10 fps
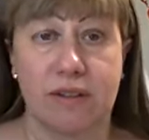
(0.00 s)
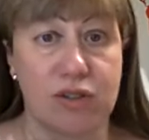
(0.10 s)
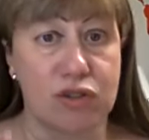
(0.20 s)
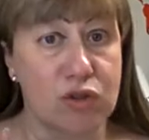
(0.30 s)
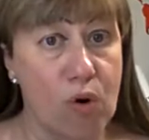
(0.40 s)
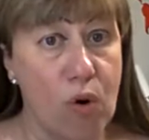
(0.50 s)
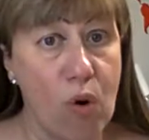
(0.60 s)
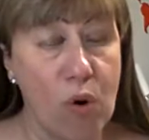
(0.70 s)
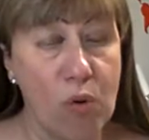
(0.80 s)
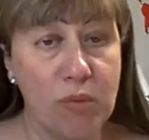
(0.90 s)
this
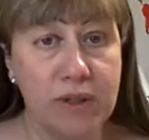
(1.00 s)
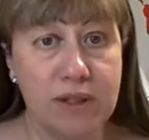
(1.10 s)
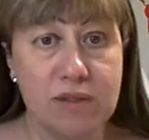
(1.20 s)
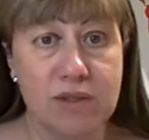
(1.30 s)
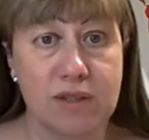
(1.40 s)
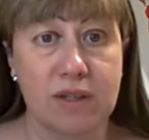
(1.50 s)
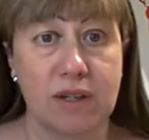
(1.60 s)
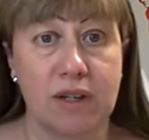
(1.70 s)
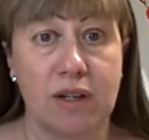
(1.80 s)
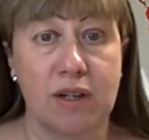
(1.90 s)
calmness,
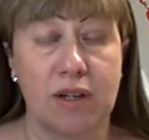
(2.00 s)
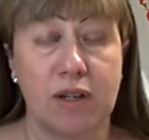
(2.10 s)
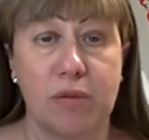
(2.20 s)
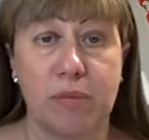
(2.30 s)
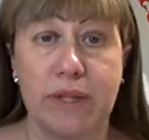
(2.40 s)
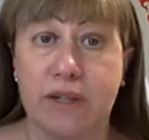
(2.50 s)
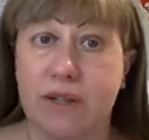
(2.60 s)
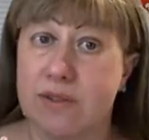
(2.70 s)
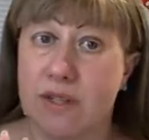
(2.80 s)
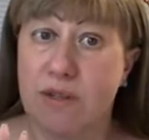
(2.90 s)

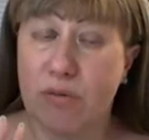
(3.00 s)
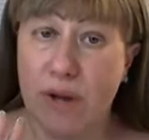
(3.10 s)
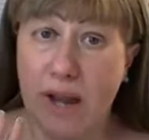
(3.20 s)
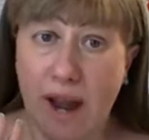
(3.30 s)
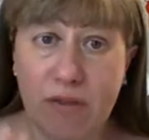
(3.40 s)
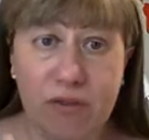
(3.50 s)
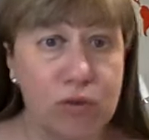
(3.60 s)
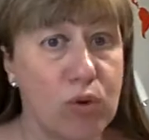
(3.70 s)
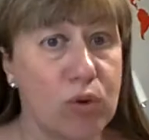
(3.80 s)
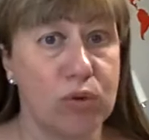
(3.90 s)
because if we have
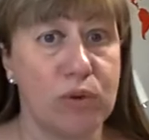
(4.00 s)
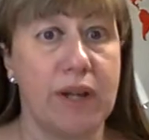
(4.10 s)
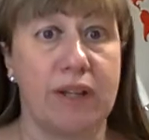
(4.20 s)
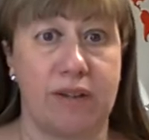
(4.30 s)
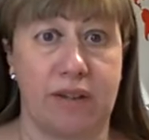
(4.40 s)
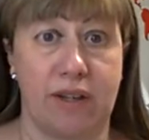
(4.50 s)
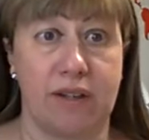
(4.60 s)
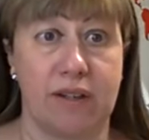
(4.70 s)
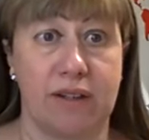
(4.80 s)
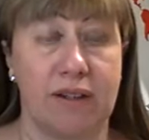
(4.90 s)
to go through
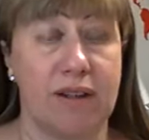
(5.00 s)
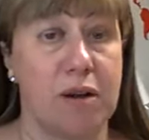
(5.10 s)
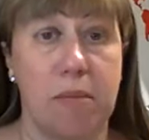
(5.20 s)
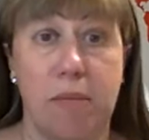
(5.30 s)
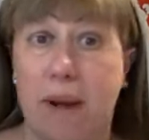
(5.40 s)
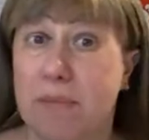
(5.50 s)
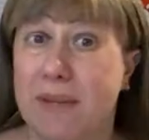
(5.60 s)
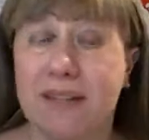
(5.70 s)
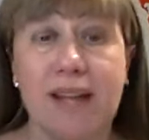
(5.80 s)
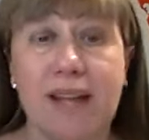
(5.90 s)
anything, by
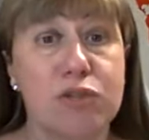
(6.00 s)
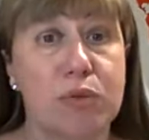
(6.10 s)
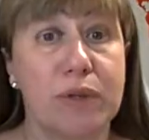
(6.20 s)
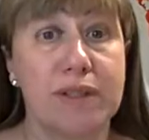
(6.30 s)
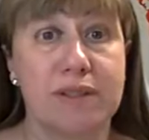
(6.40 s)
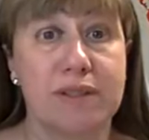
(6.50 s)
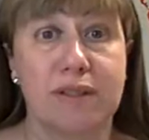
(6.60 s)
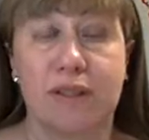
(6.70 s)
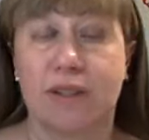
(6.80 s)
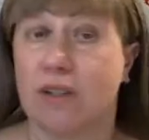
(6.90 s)
being desperate,
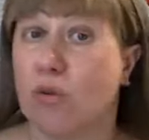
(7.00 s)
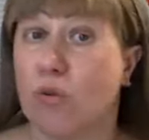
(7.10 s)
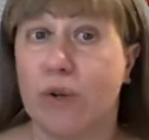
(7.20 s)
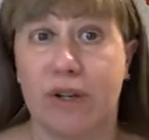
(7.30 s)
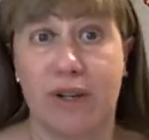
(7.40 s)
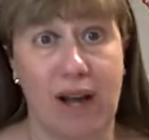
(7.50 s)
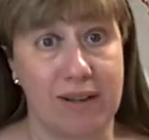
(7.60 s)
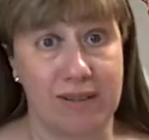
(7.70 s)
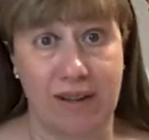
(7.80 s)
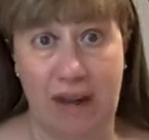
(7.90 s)
we're
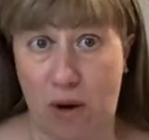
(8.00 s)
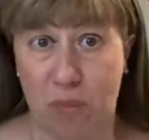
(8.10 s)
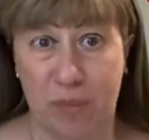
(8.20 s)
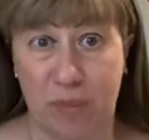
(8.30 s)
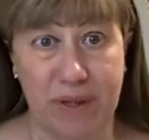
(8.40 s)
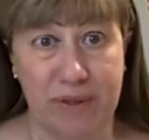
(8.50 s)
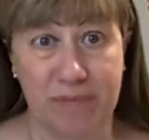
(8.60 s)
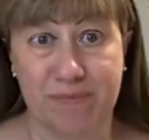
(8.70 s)
not helping.